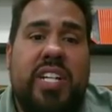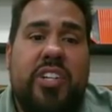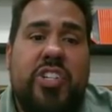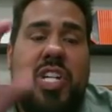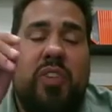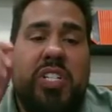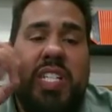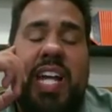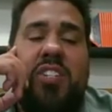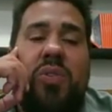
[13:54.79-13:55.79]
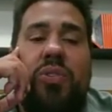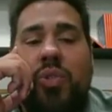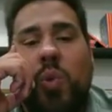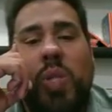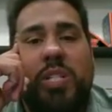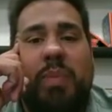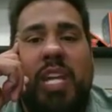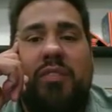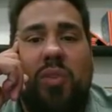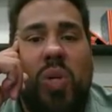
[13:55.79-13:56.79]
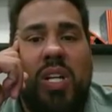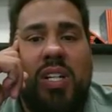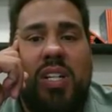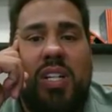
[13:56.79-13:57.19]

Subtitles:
and achievers, that's who school is made for,